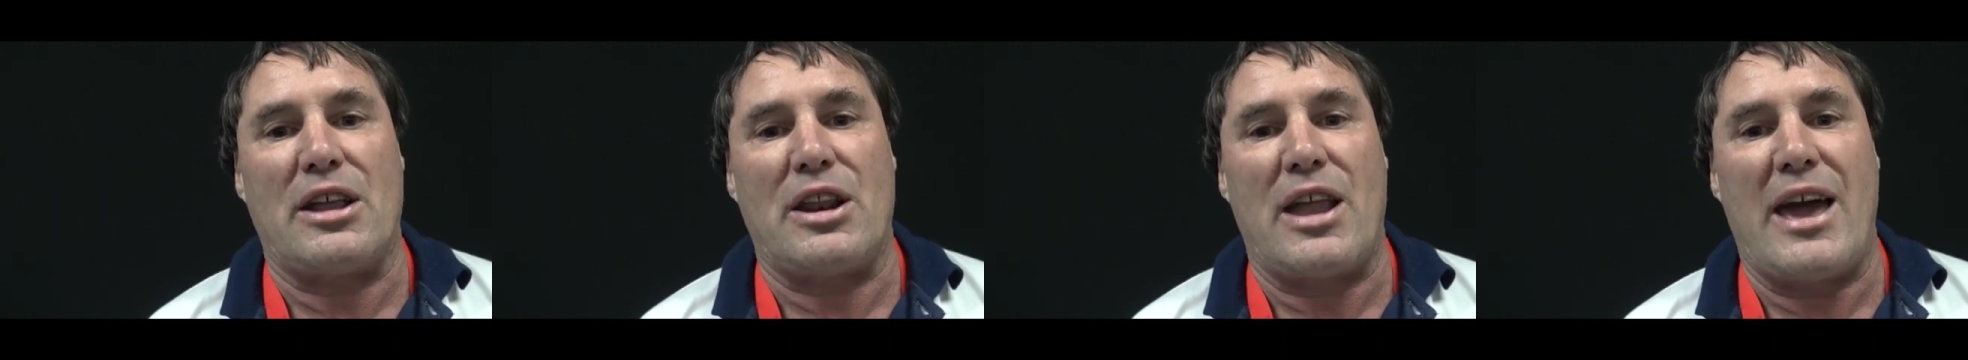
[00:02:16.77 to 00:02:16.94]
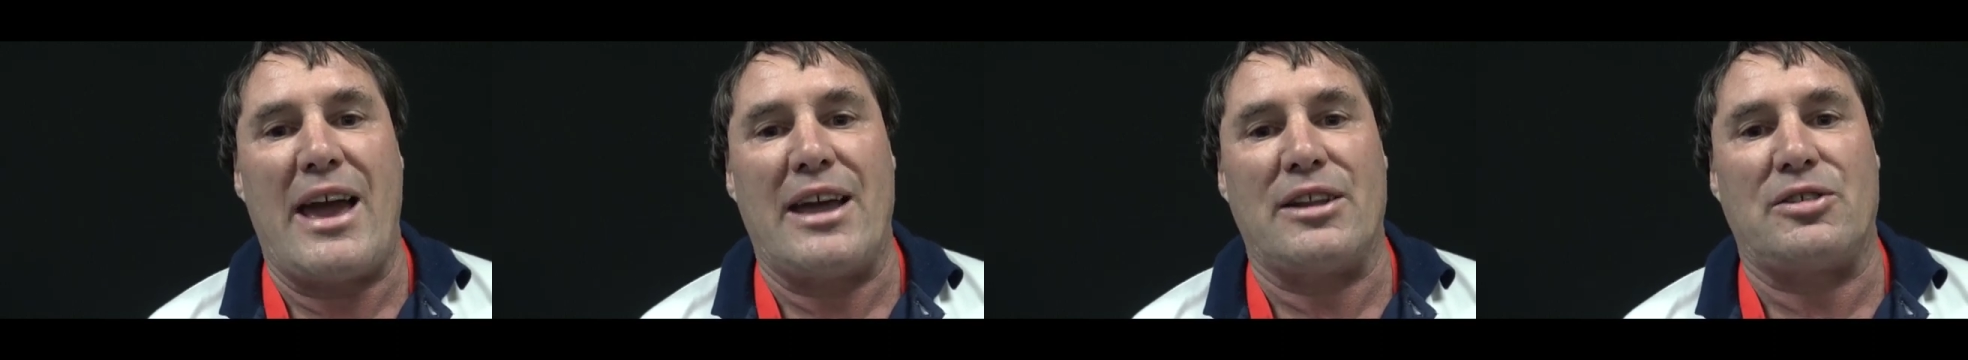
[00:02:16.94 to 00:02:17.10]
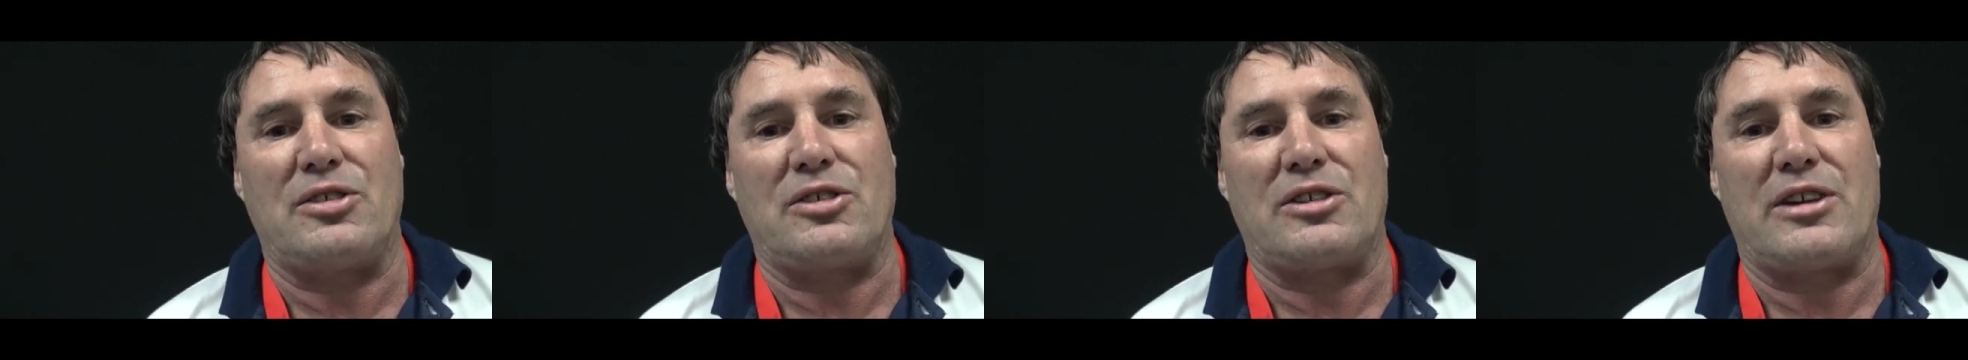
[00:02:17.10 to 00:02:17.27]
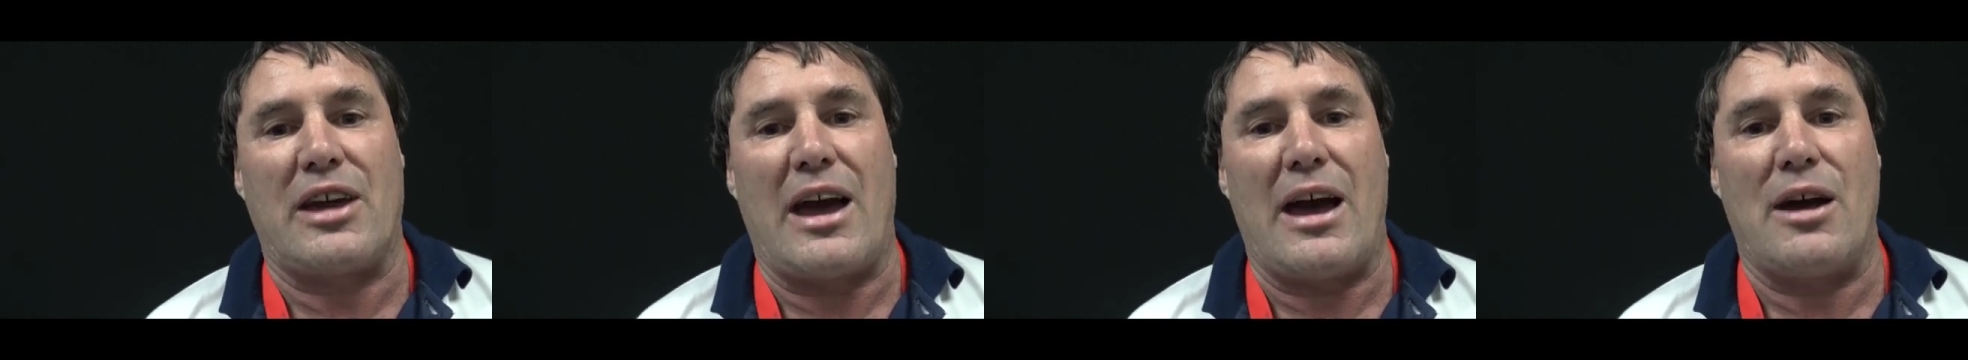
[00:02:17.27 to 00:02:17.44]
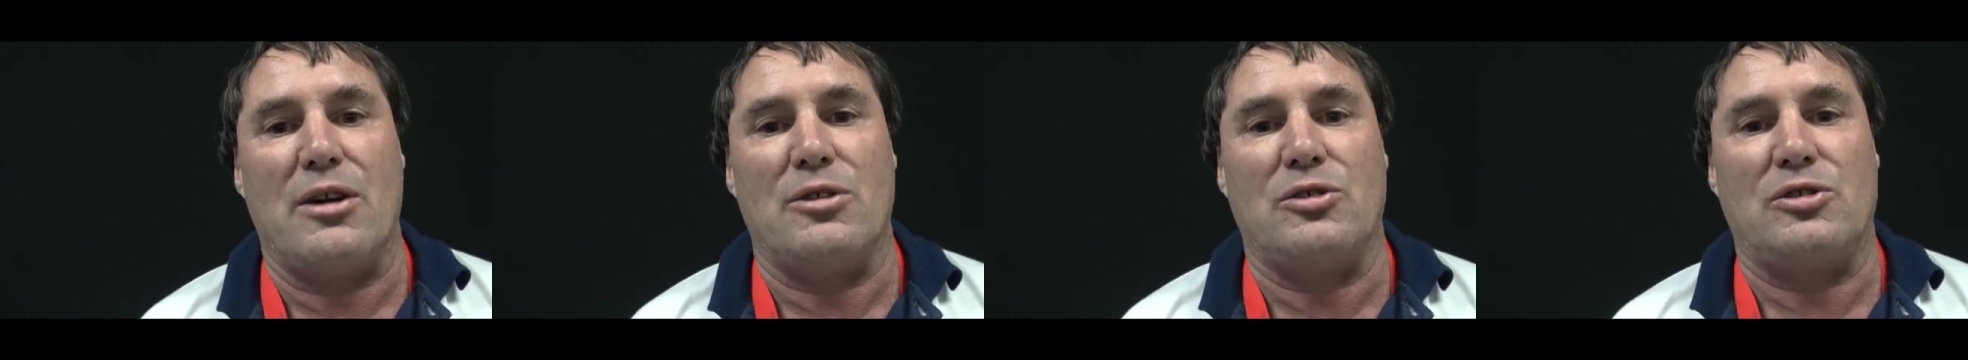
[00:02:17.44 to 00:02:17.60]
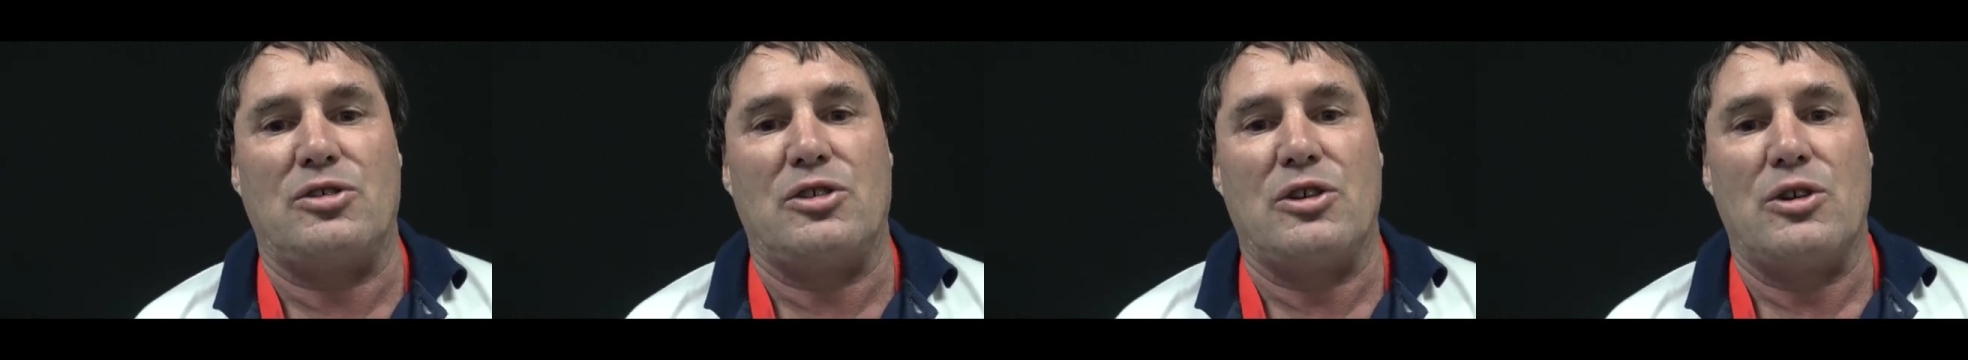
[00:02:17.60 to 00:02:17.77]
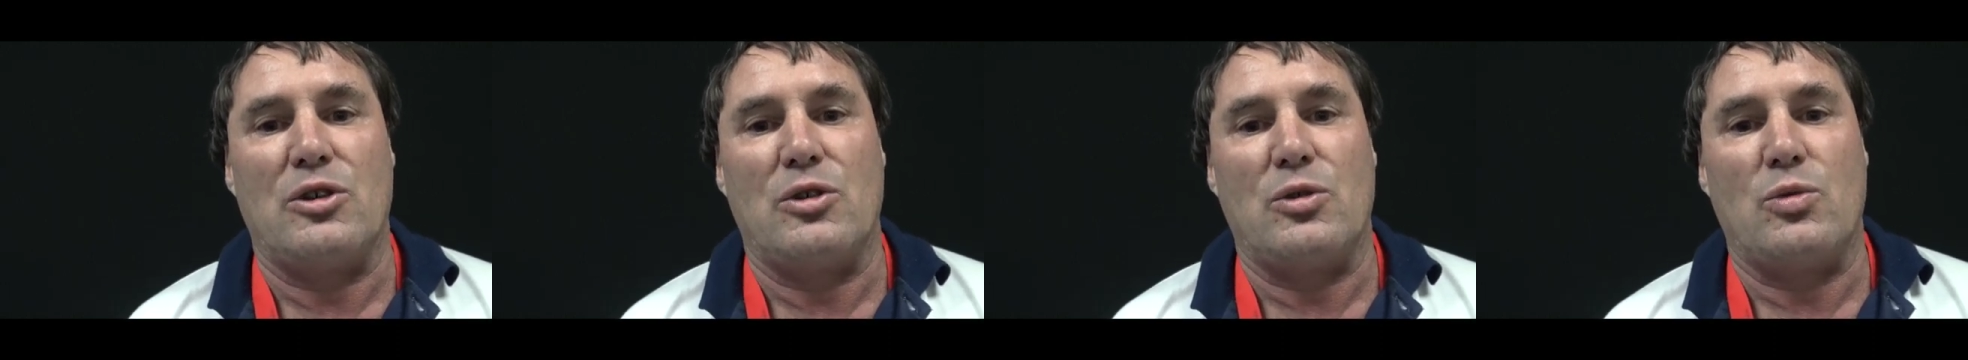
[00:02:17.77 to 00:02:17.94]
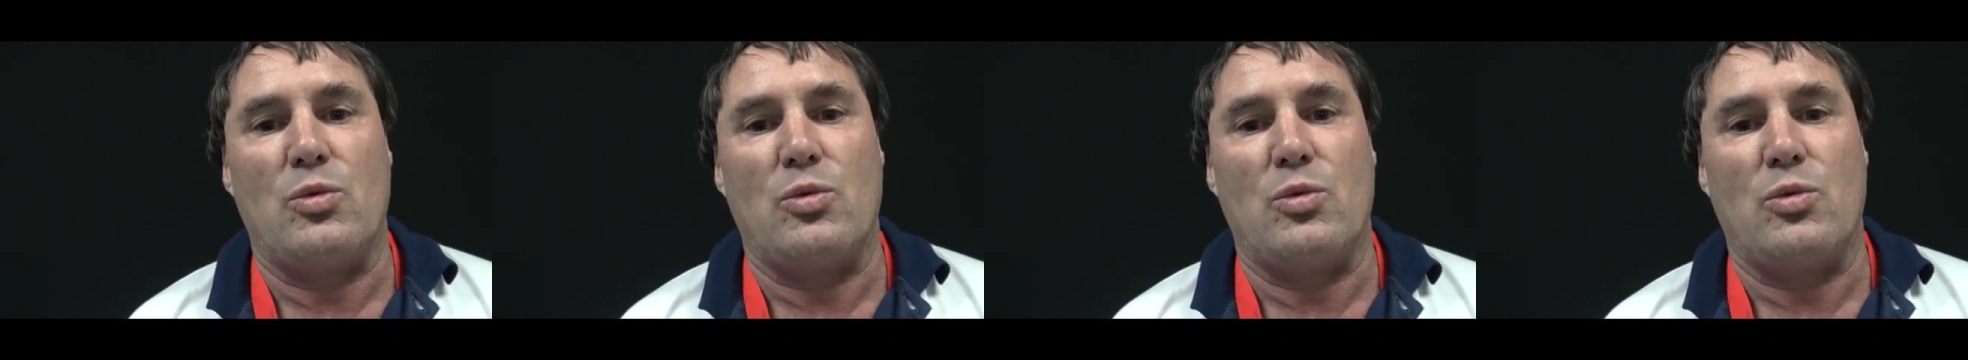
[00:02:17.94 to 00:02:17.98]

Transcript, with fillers: allowance goes,